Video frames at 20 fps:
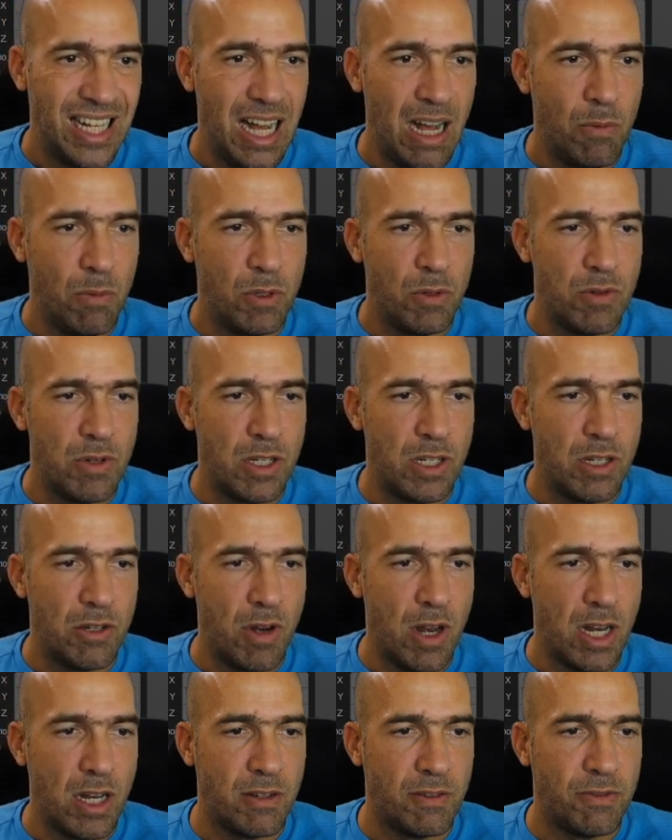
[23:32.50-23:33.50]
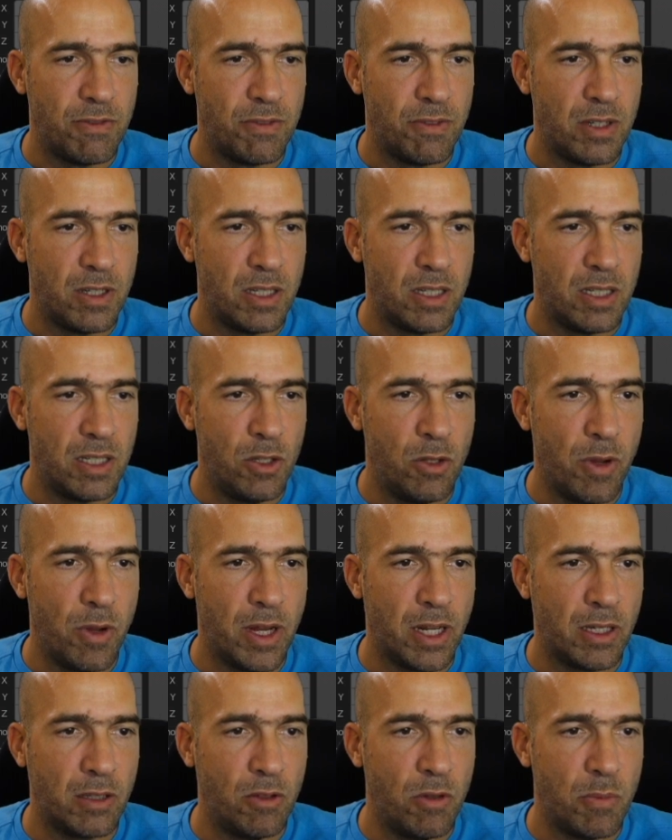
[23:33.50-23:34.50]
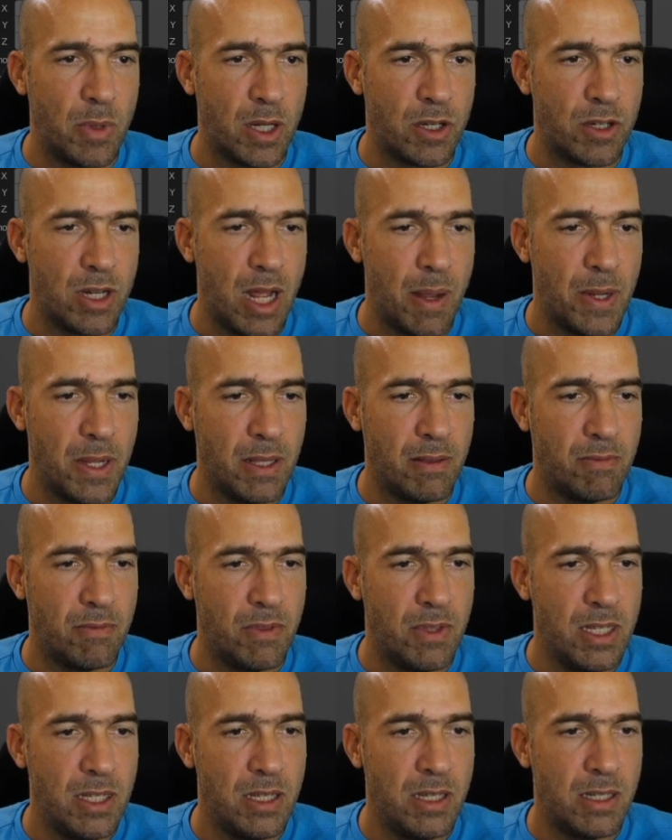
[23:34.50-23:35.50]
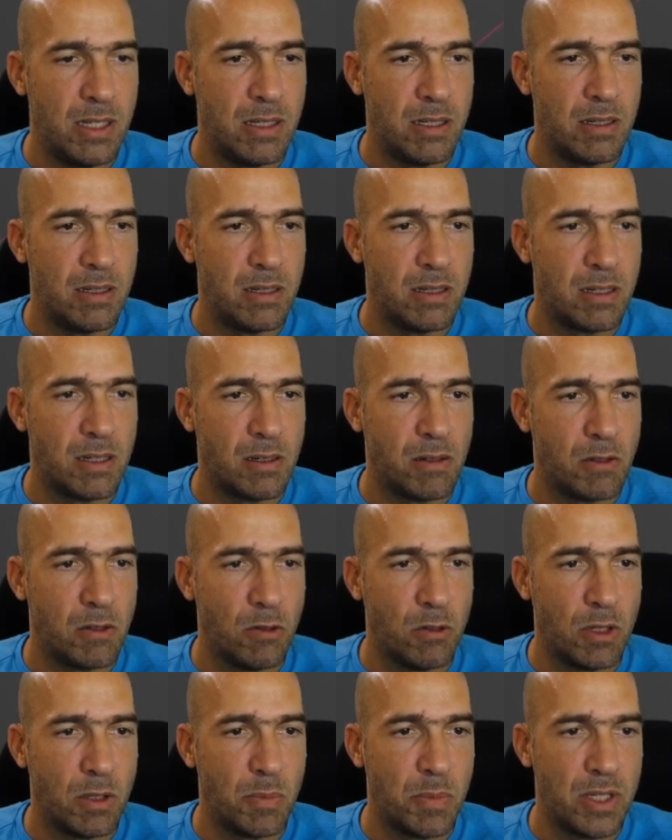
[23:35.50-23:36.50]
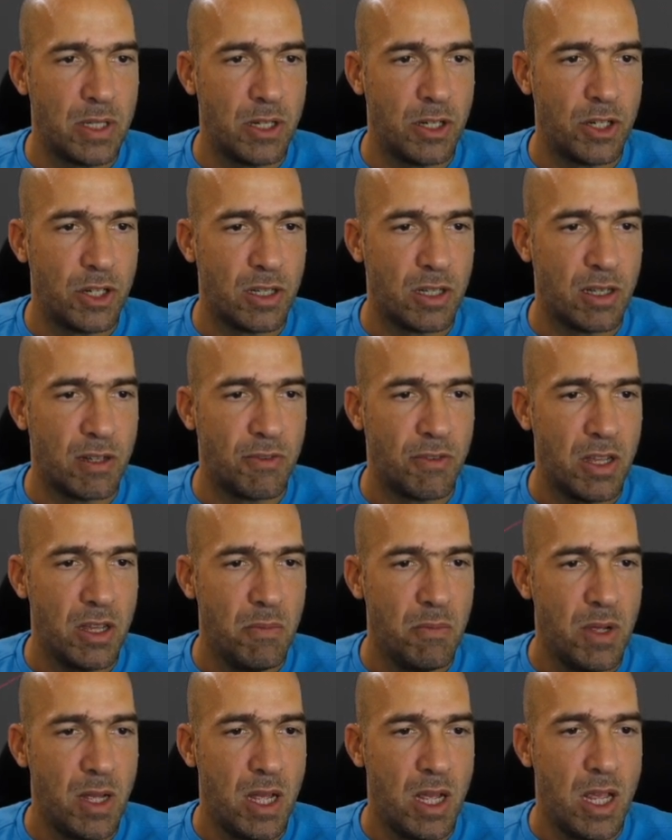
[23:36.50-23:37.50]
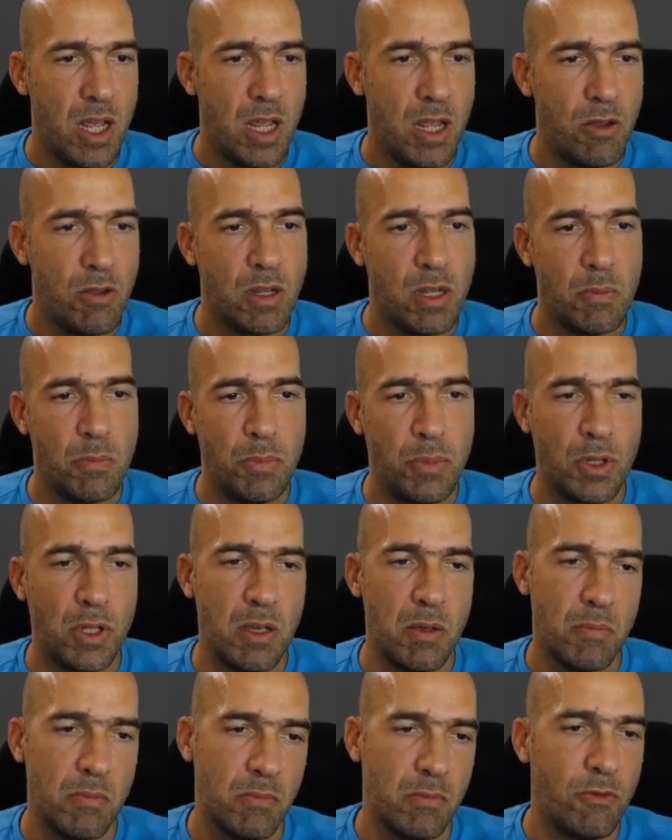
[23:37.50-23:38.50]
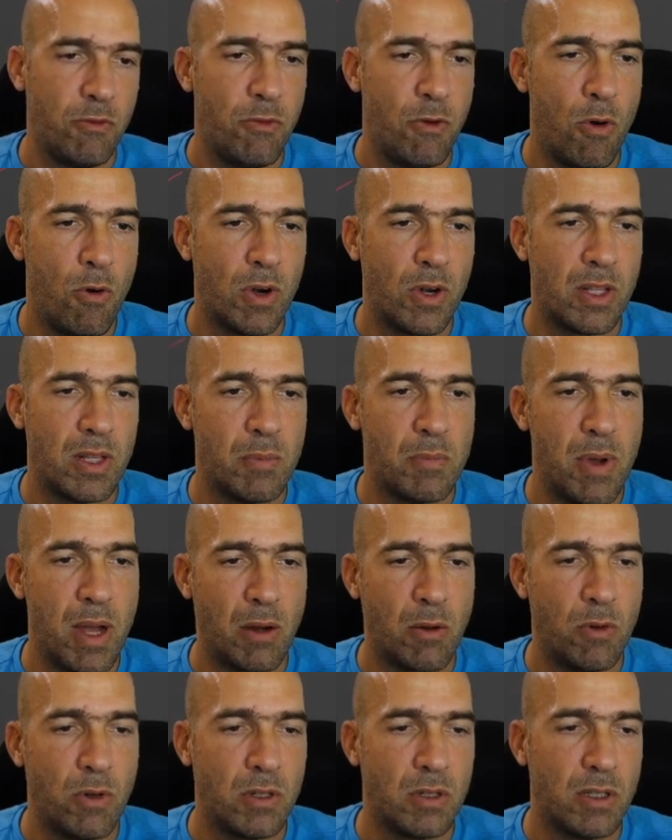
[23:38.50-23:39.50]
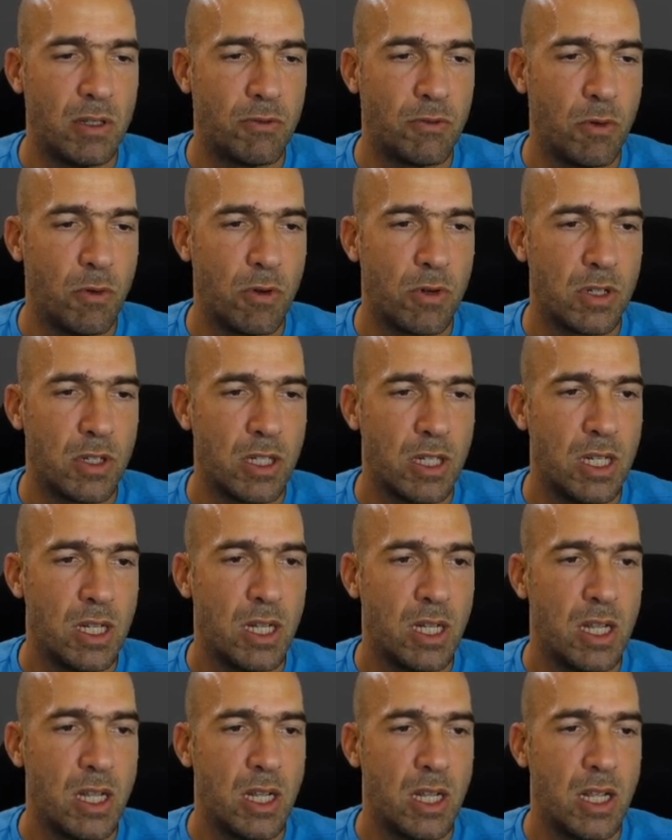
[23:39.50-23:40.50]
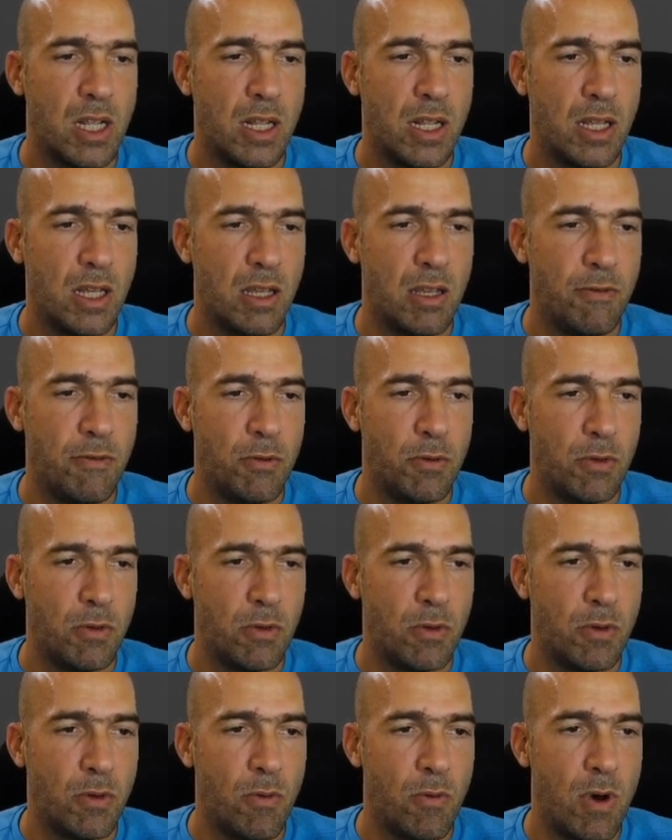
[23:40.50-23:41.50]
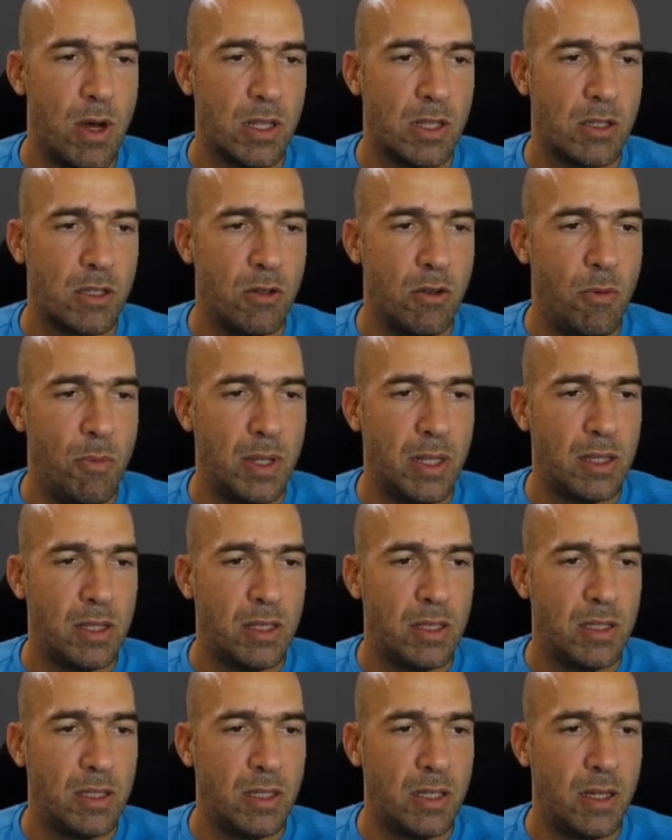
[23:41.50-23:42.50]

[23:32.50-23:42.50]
I will restrain of doing too much. I mean, this is a good position of him. You can put him forward and backward, of course, if you want so, but